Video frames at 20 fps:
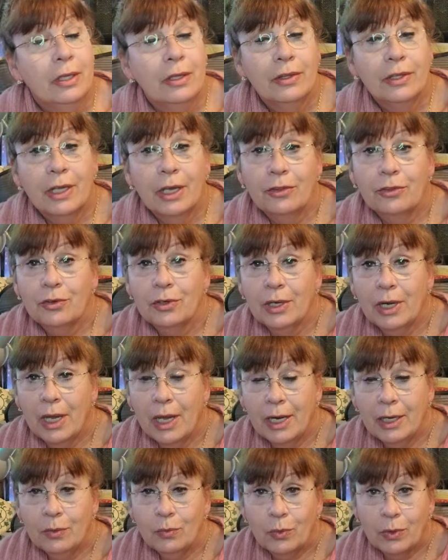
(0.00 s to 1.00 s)
the other
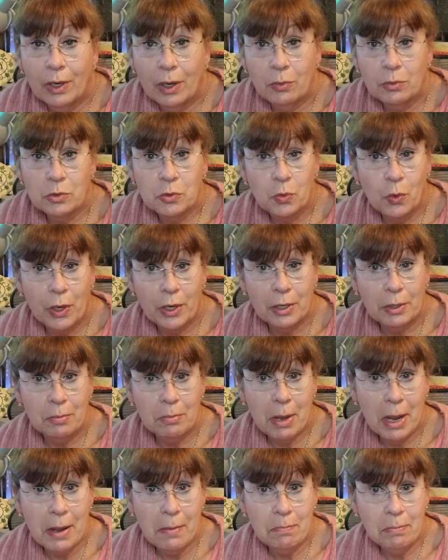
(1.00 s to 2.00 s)
night where I was wearing
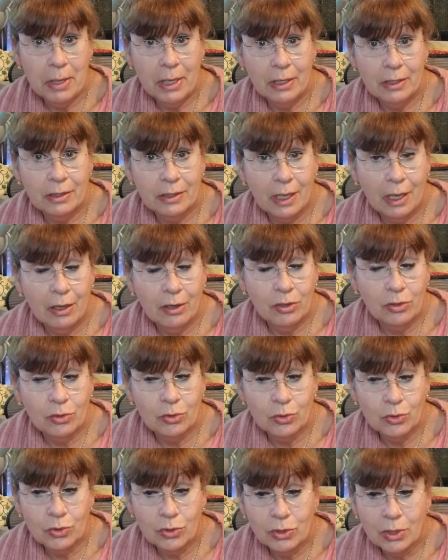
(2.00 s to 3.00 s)
my
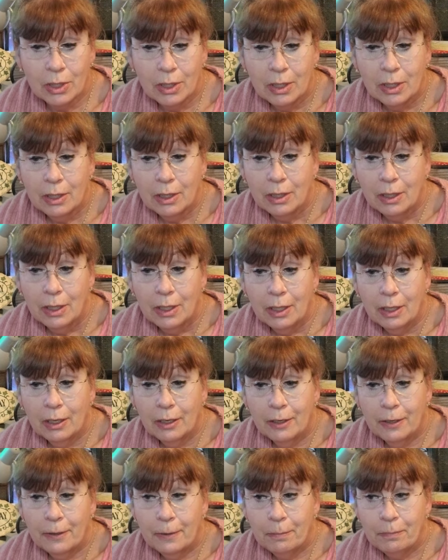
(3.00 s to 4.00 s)
pigtails.
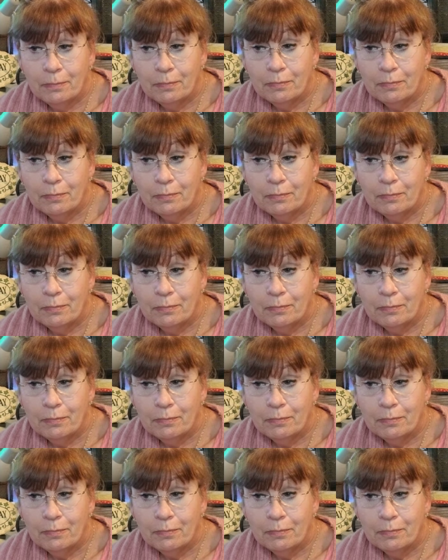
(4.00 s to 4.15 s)
The